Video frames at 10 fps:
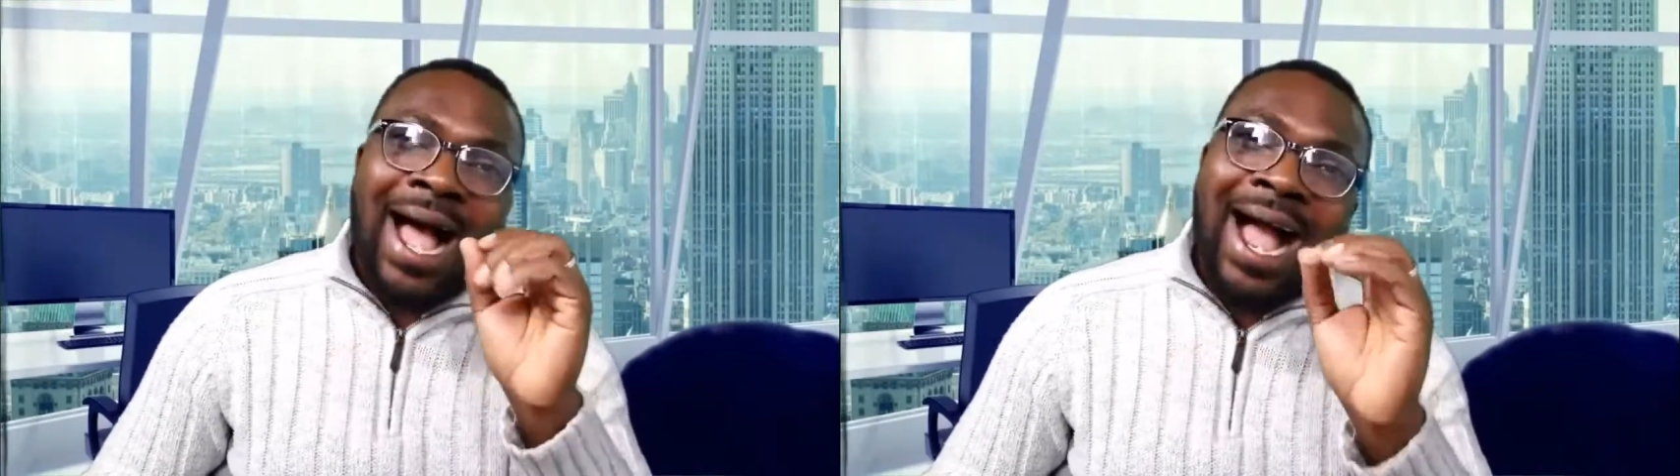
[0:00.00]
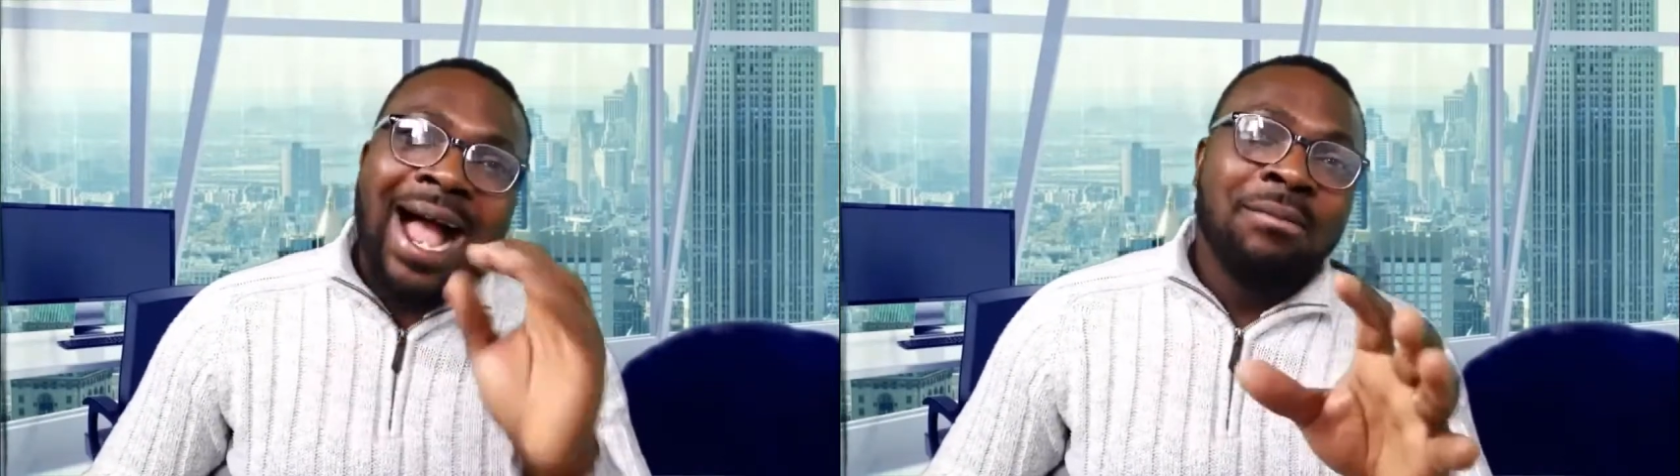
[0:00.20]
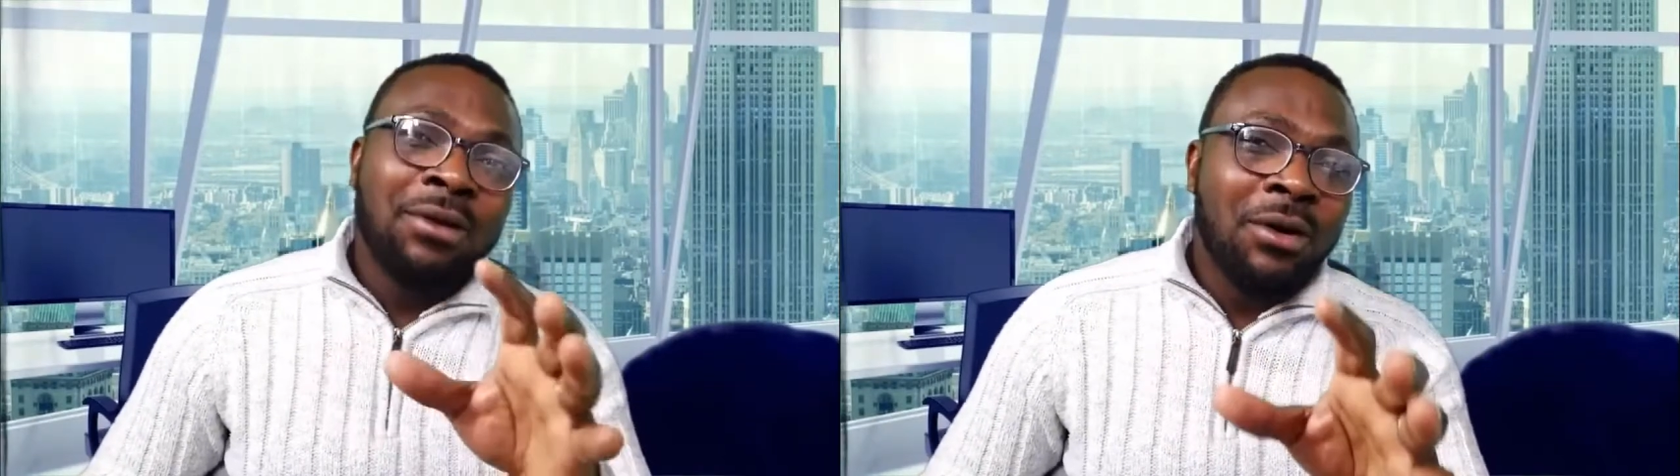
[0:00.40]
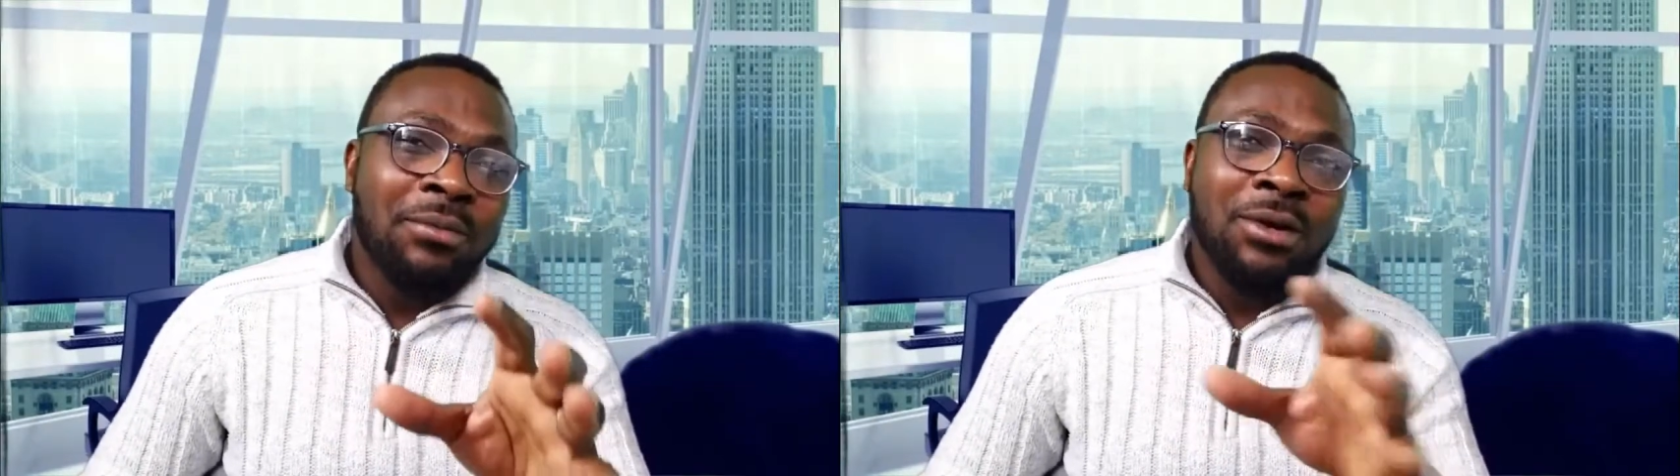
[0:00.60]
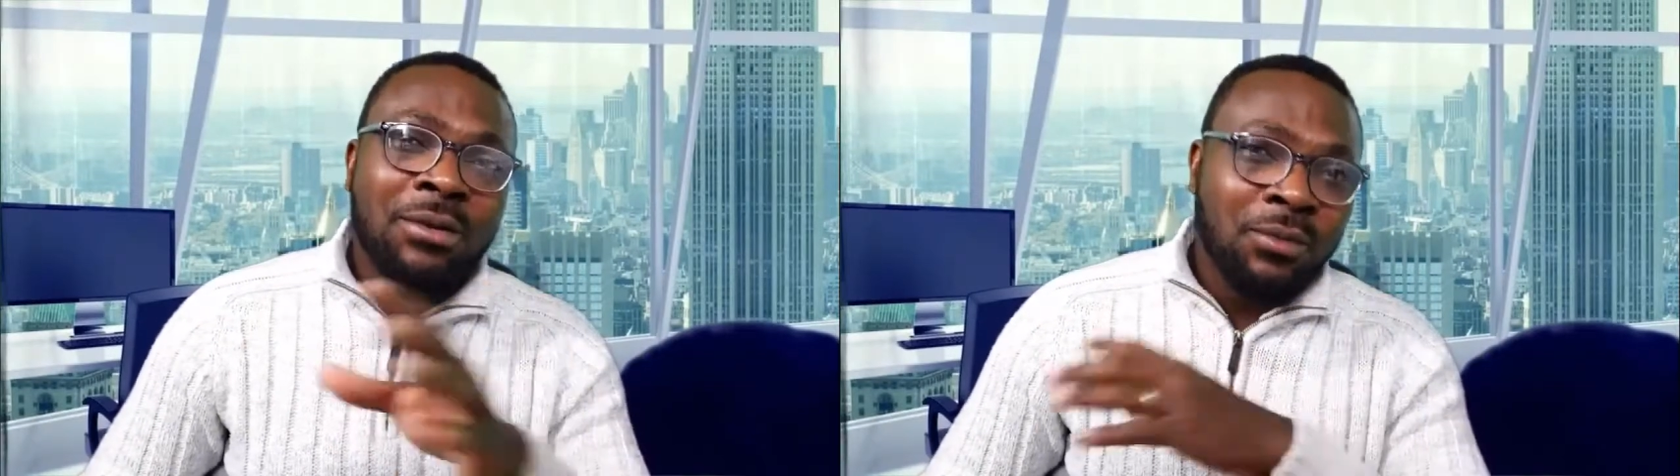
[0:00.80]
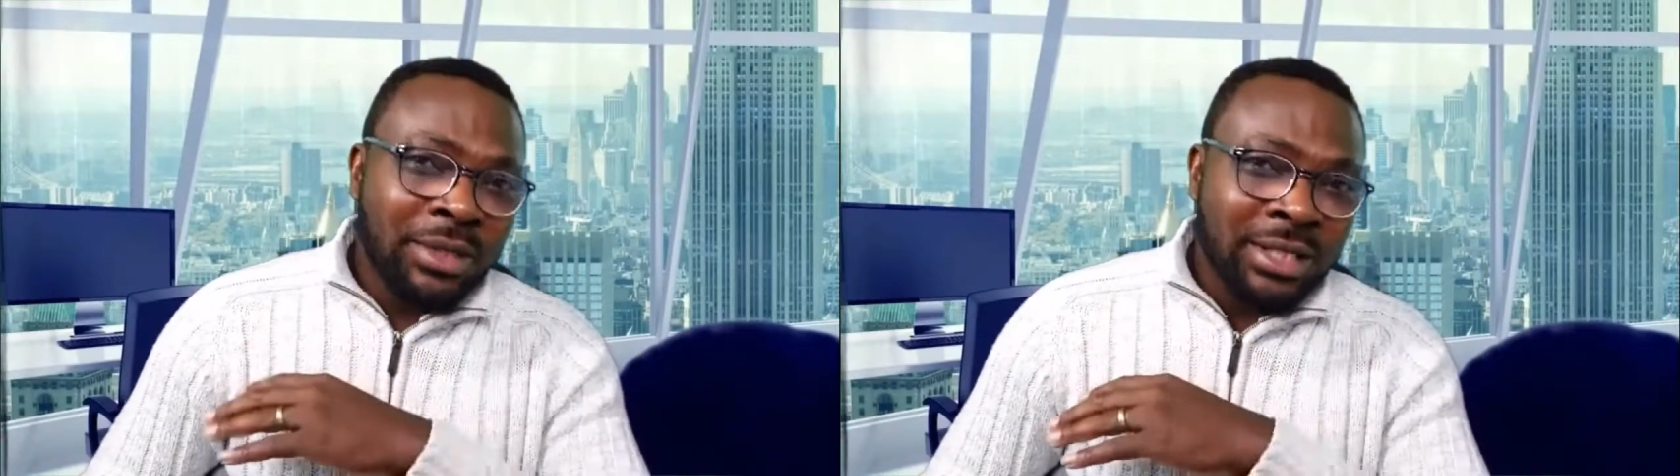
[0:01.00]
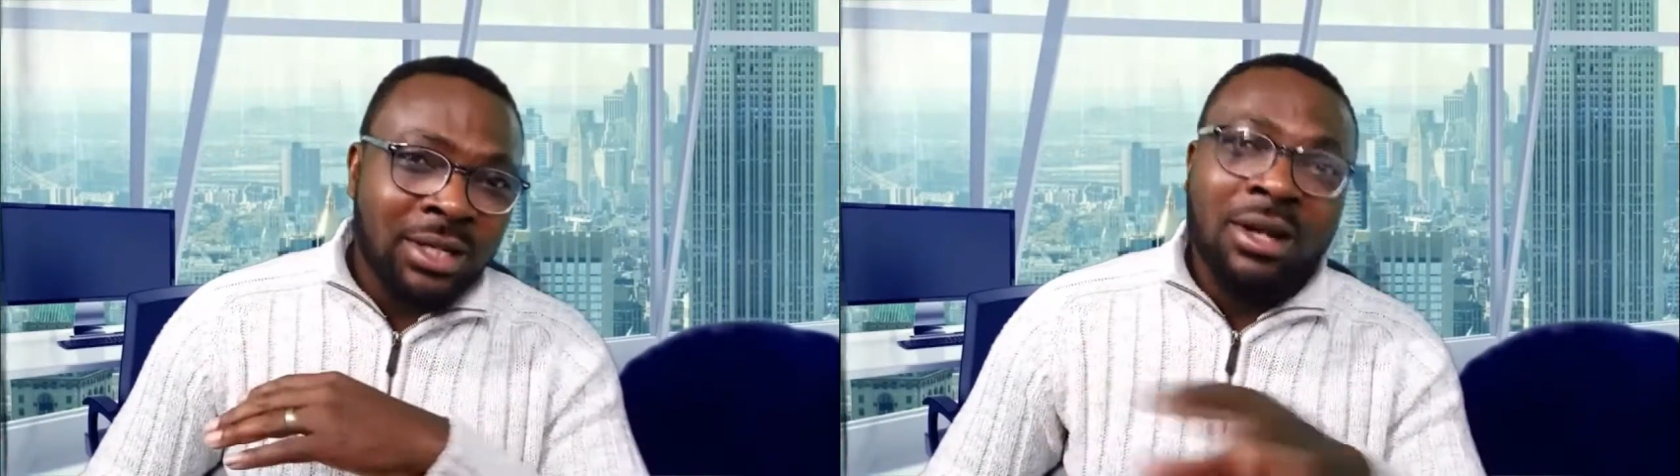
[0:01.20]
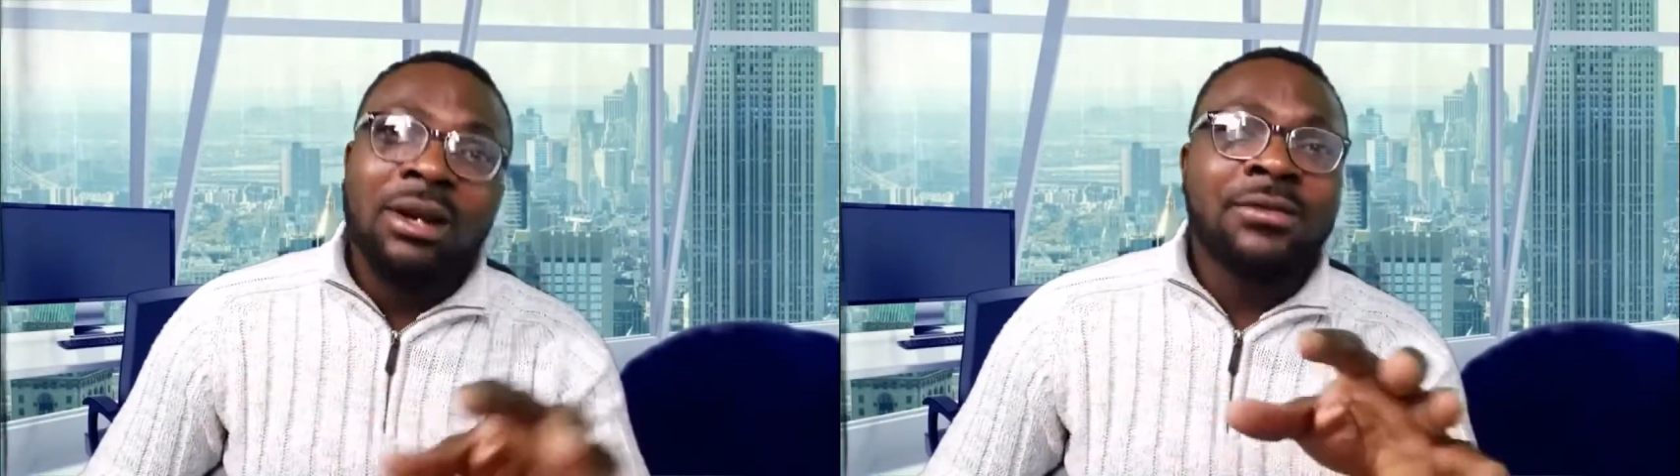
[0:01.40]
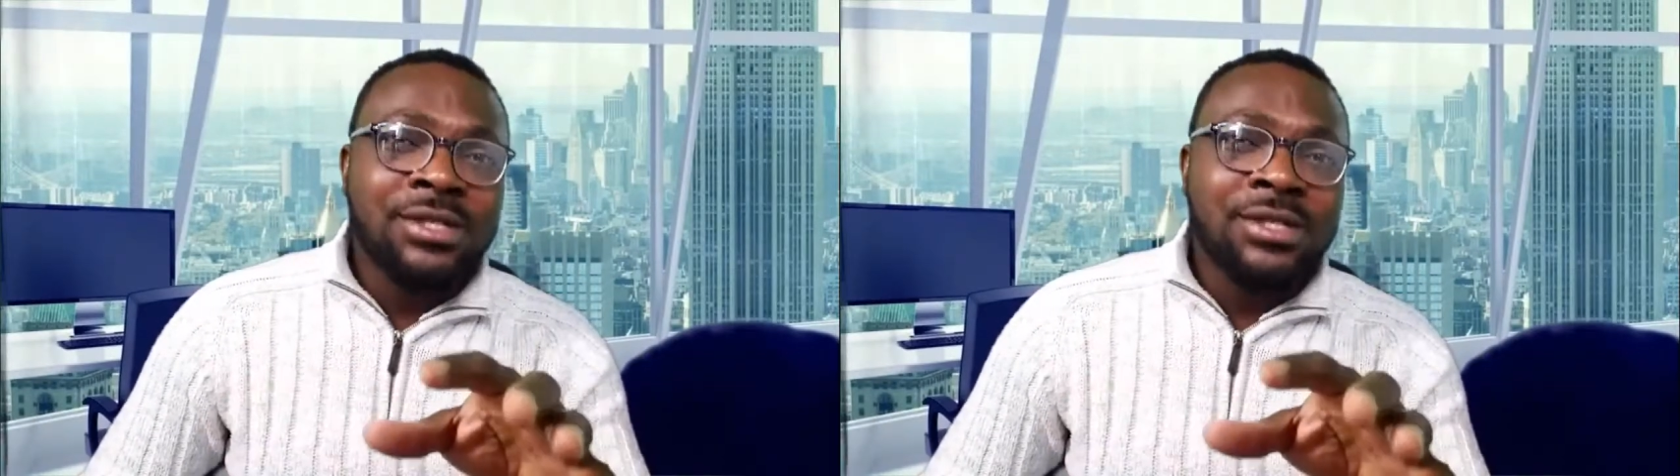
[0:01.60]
I'm coming up with a lot of